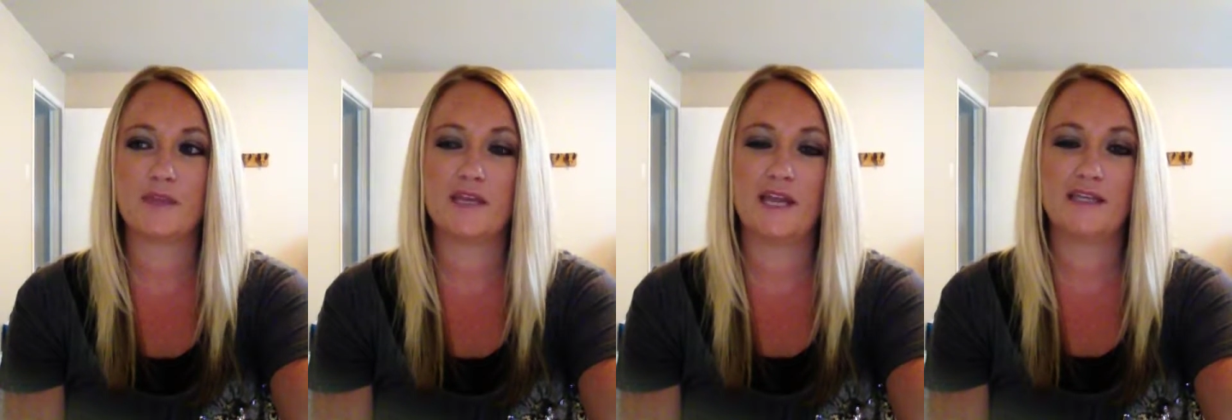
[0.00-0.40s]

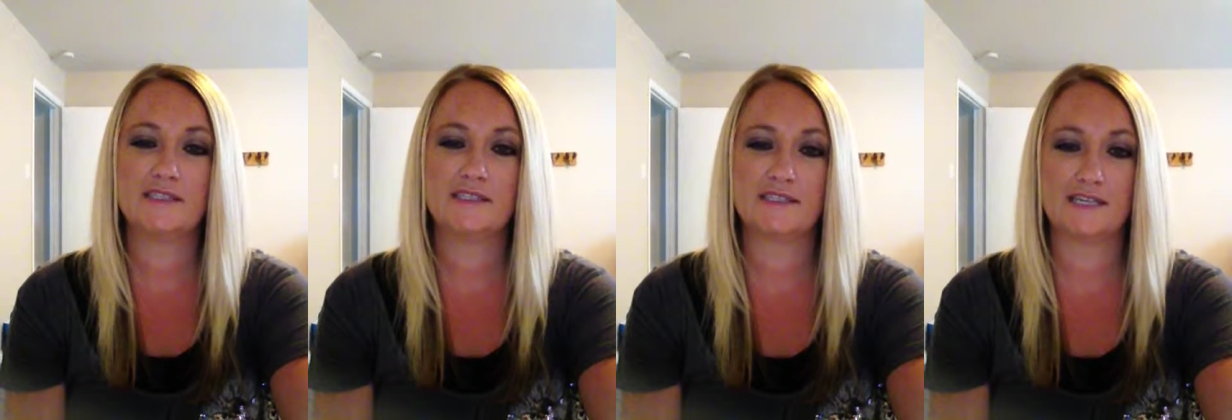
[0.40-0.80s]

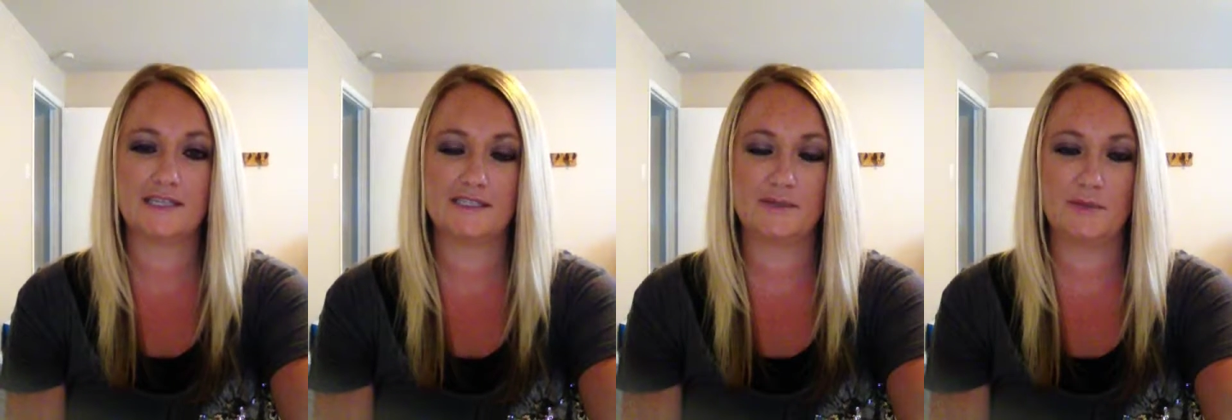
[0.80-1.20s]
Next is
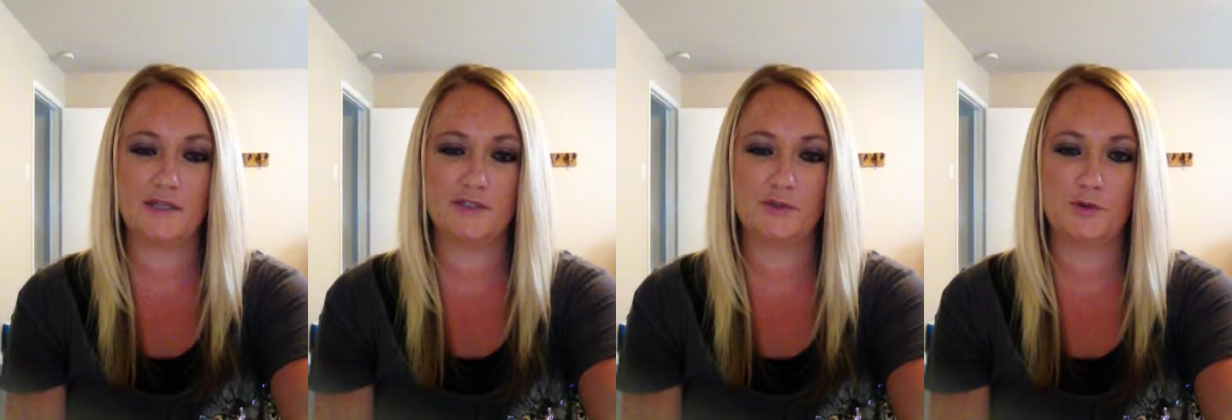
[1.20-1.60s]

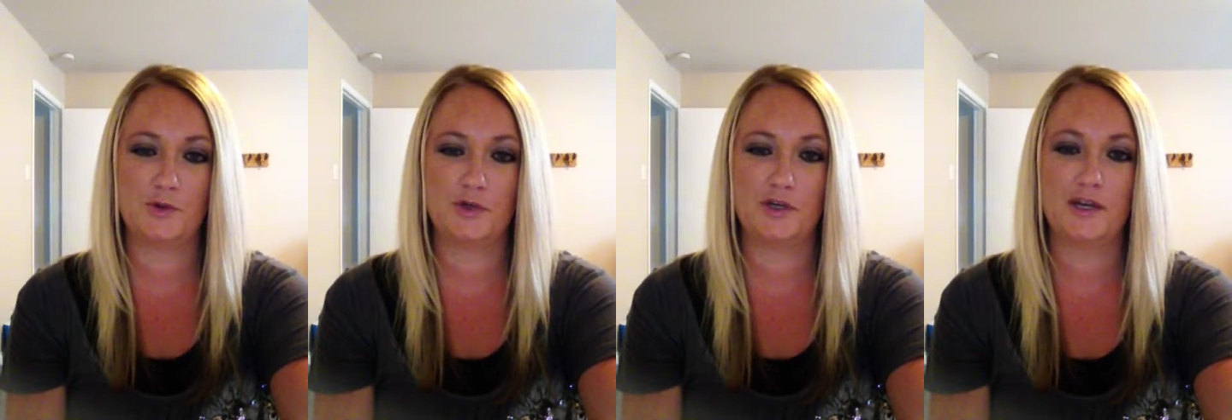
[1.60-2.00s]
customize your
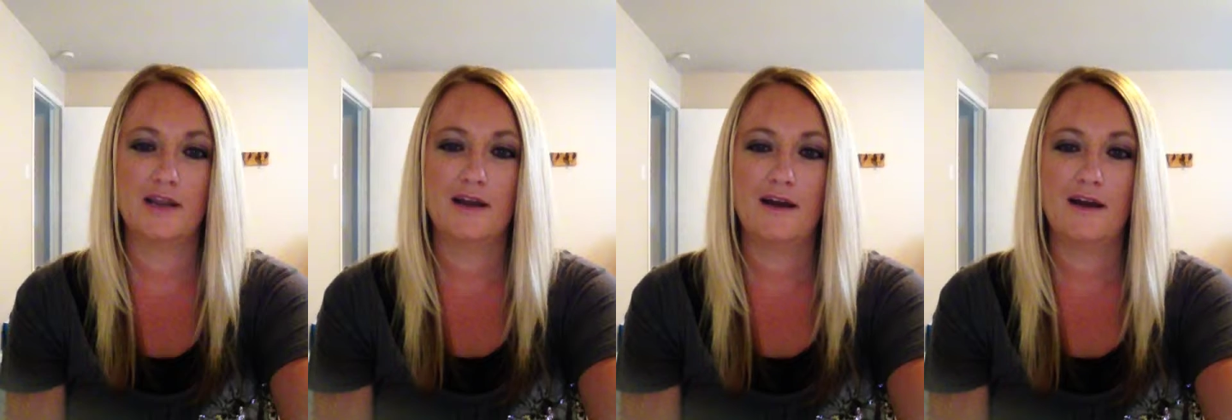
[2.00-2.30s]
order.